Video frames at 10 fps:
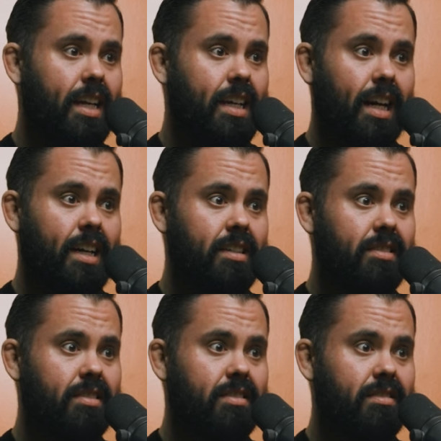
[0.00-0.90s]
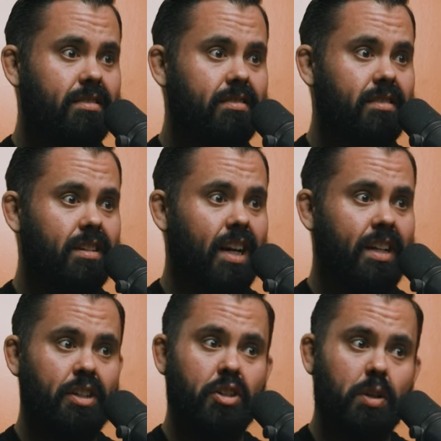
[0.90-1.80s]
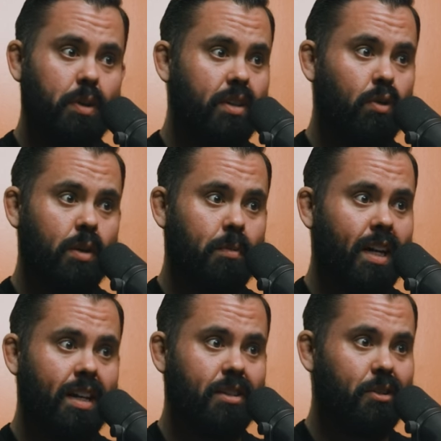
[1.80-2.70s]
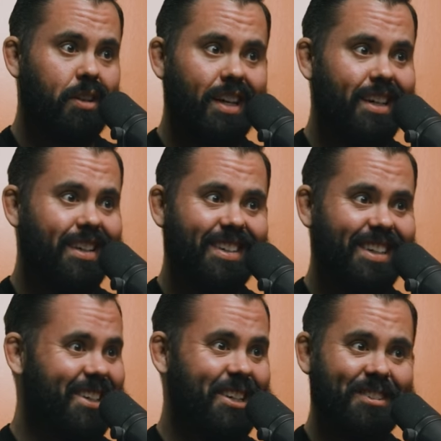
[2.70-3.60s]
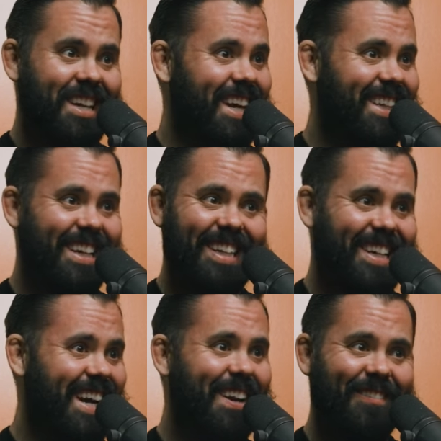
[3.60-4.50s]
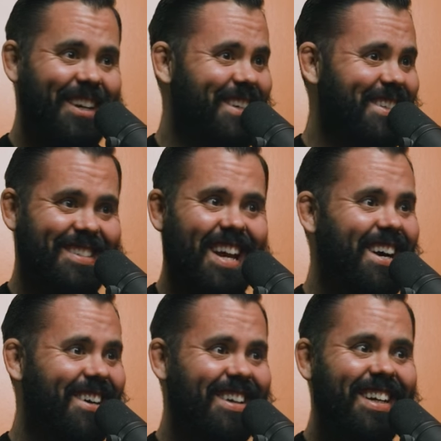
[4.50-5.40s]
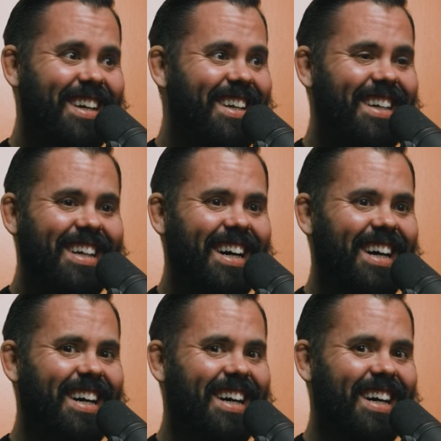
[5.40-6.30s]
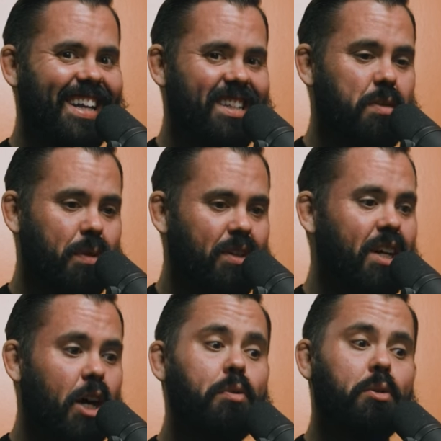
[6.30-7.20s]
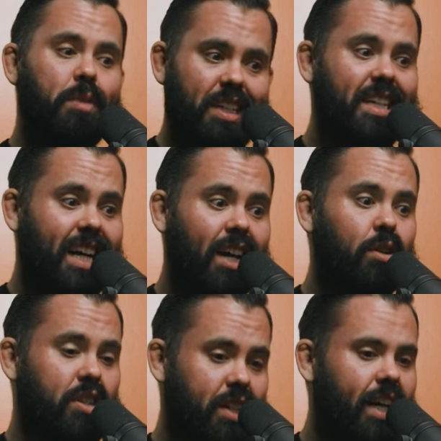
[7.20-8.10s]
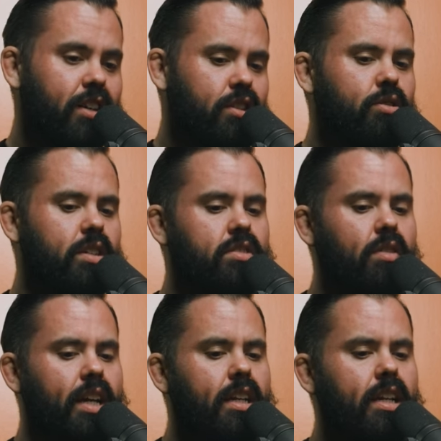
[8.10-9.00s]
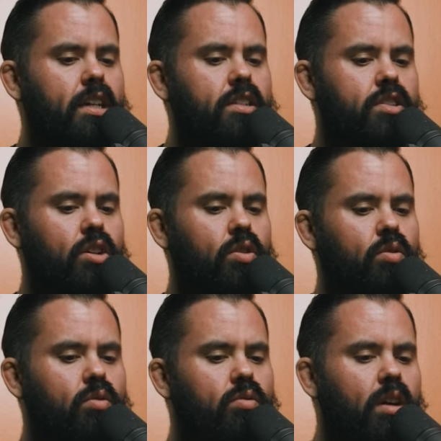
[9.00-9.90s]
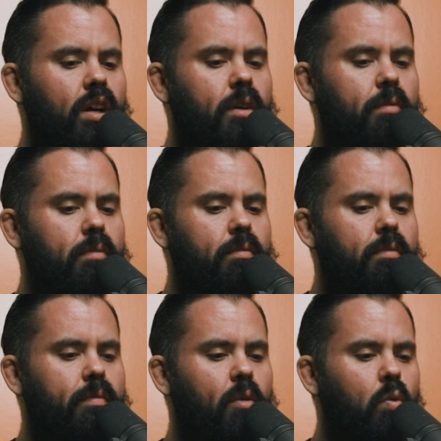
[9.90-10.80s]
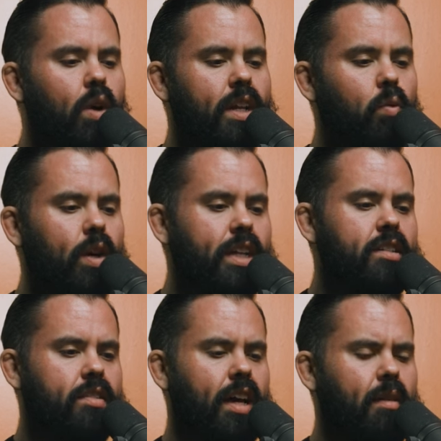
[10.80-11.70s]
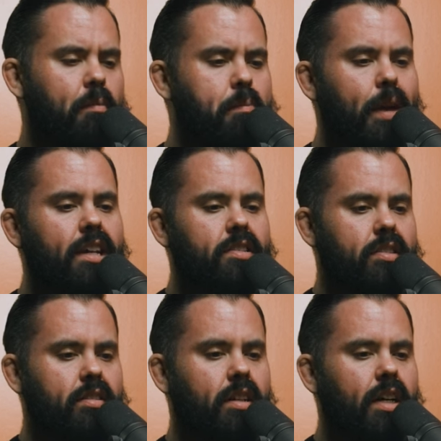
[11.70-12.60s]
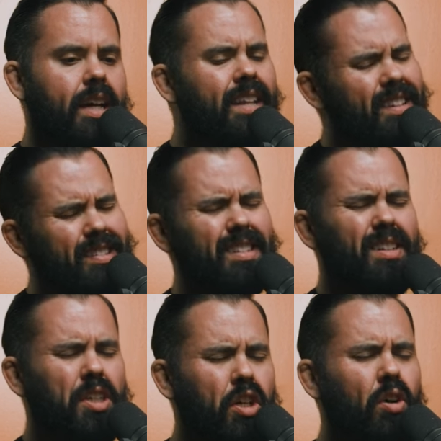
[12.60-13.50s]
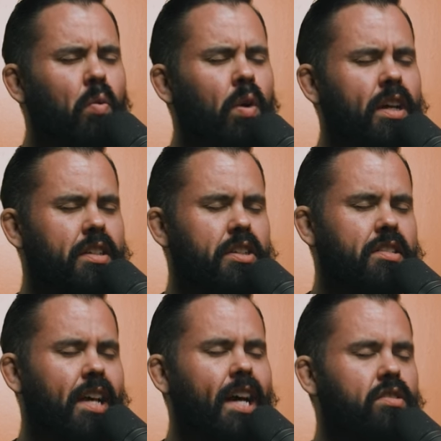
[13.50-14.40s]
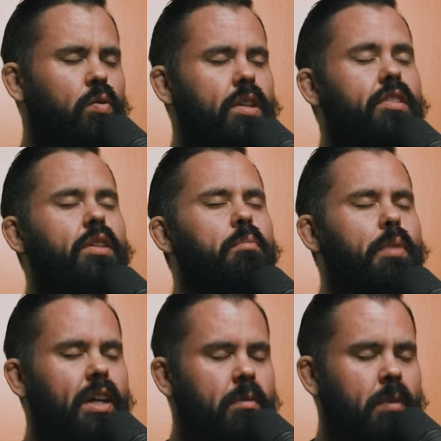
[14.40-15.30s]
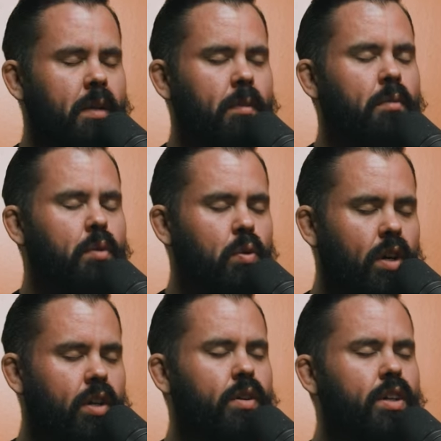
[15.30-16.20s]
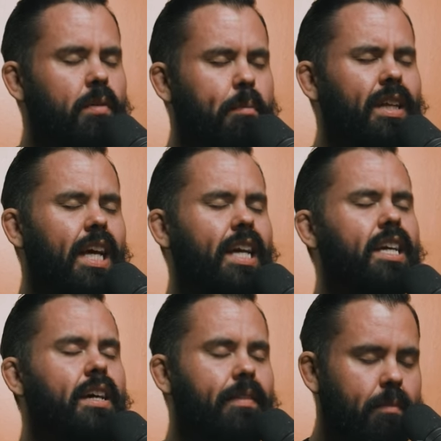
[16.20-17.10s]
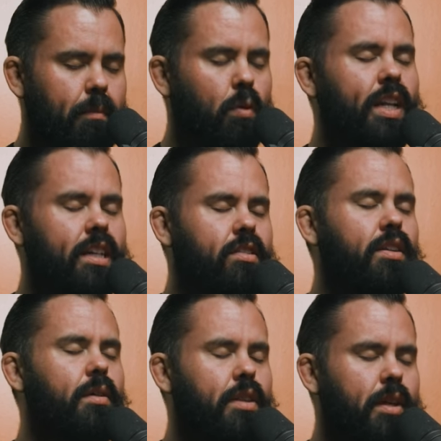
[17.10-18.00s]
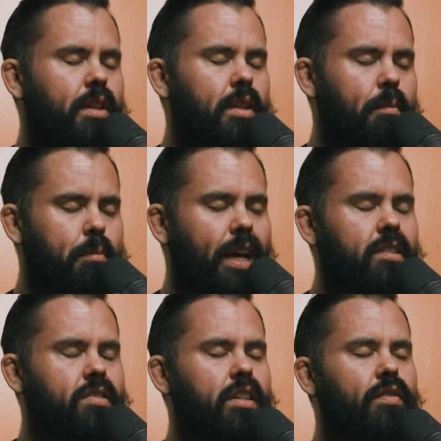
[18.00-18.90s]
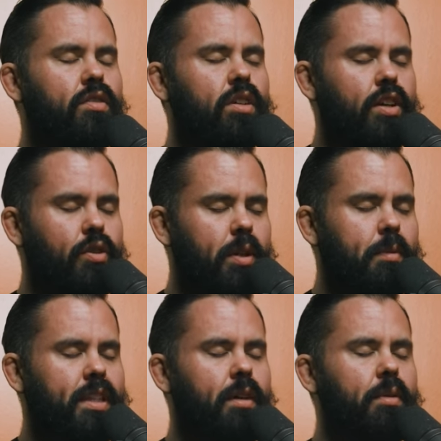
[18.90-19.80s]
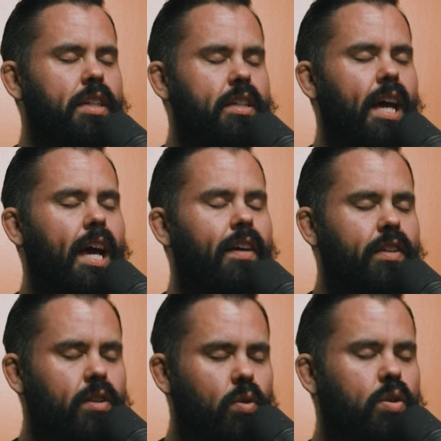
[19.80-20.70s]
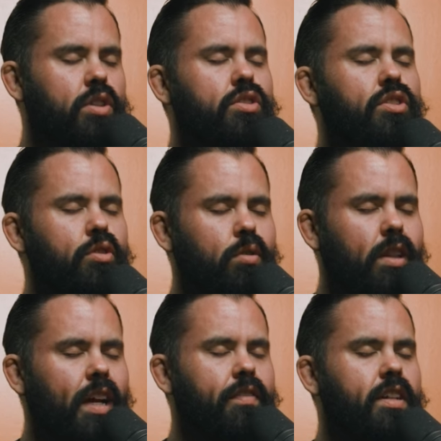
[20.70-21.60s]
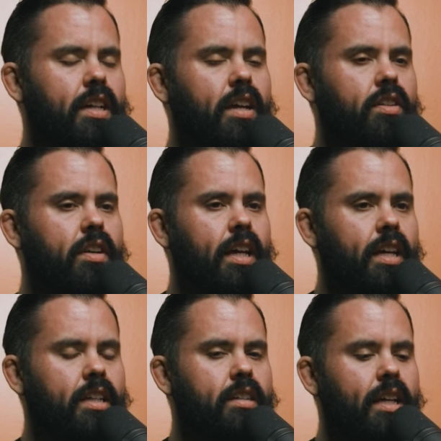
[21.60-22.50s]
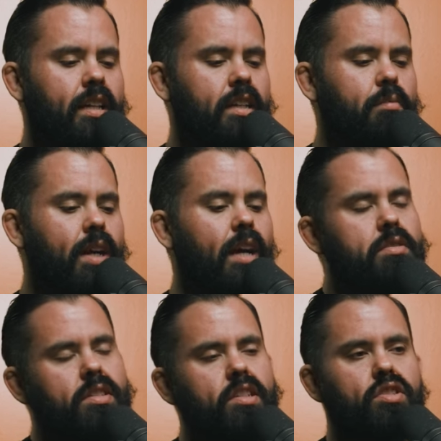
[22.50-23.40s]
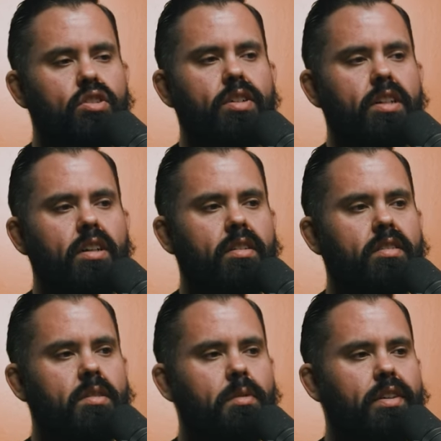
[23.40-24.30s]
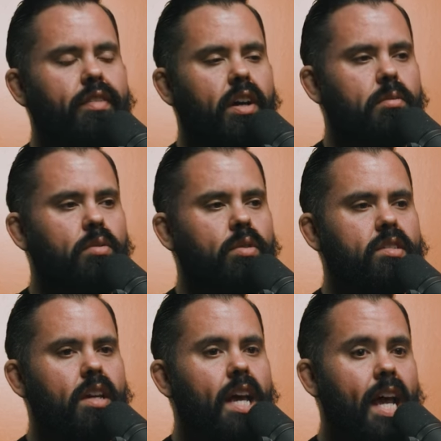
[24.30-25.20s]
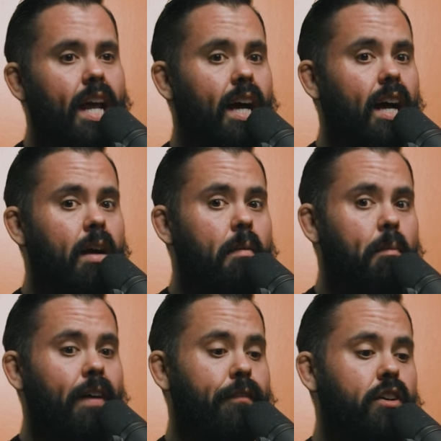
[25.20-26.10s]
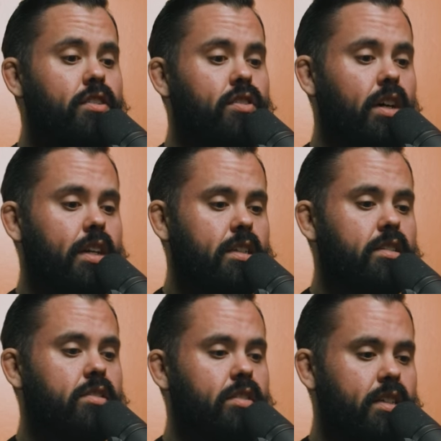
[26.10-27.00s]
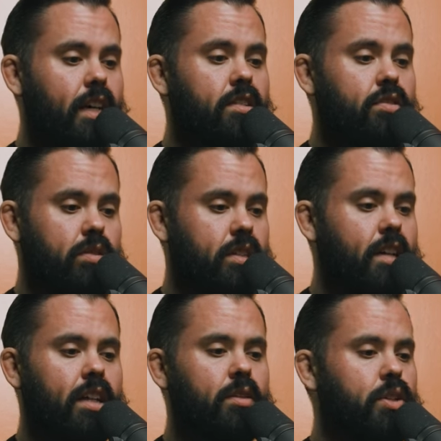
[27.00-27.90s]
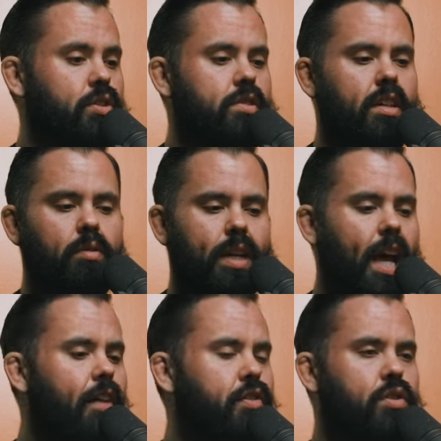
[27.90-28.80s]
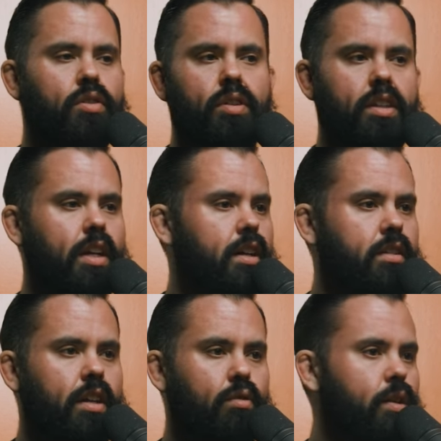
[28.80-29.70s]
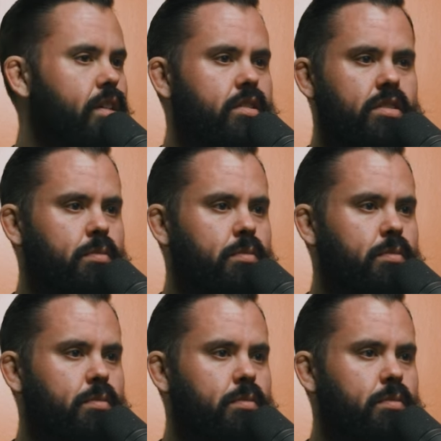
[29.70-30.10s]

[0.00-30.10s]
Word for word: guys, I need you to be of one mind, okay? yeah. You know what I'm saying? Like you got to figure this out, yeah. Uh, yeah. and the Spirit will help you. But you got to you got to do this, right? Yeah. So, um, what what is that base? Uh, and this you don't want to just ask what's the bare minimum. We want to, but like what is the, the the base level agreement that we need to have in order to do life together and and perhaps disagree on some of the finer points and eh, my first thought is yes exactly what you said we have to agree that that racism